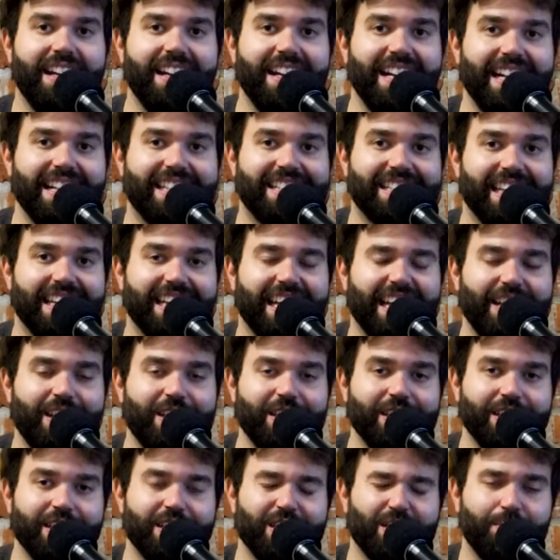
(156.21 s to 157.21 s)
It's like I
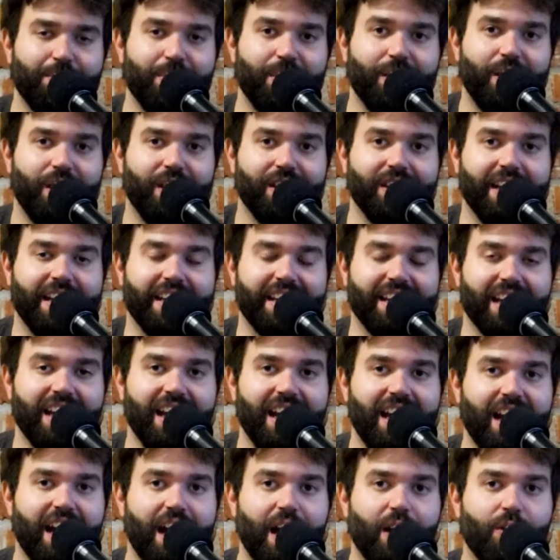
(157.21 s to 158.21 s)
use it to put on like
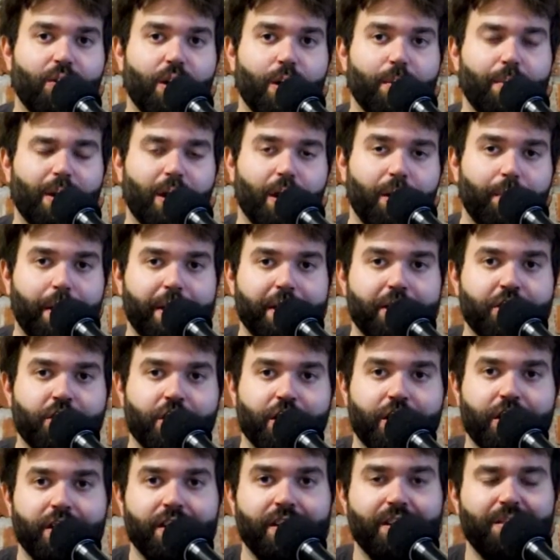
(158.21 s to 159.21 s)
I rub it on my
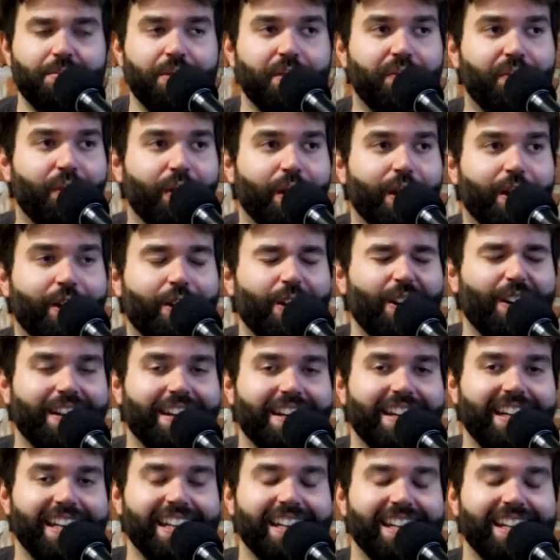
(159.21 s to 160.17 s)
chicken before I cook